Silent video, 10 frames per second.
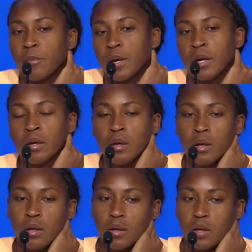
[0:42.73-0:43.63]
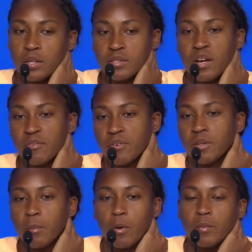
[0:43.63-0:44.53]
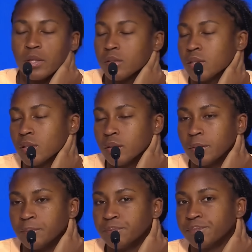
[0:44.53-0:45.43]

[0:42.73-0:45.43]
But it's tough in the moment to,